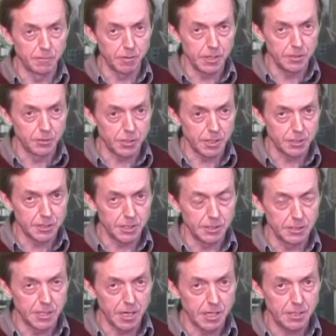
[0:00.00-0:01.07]
been a very
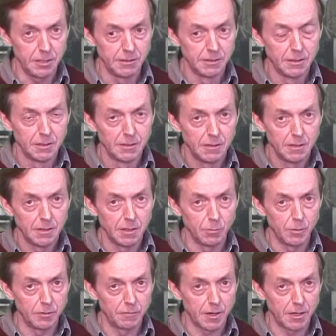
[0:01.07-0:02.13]
interesting day,
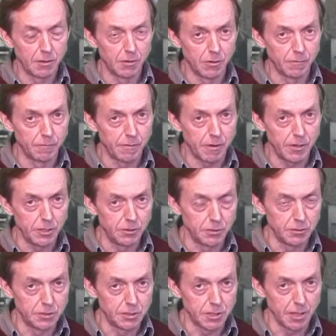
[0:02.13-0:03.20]
and we've had a lot of very
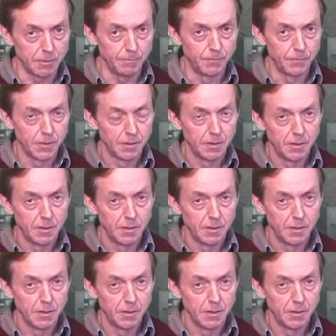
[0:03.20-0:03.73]
good